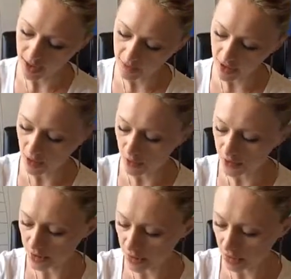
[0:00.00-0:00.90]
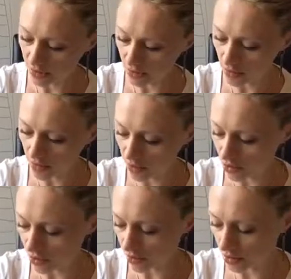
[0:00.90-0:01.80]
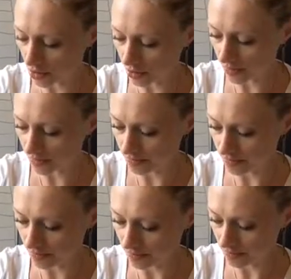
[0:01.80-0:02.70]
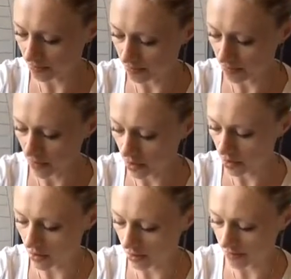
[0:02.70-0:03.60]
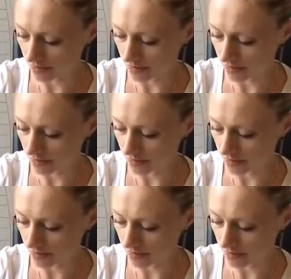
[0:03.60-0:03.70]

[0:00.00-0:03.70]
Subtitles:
have our technological term card.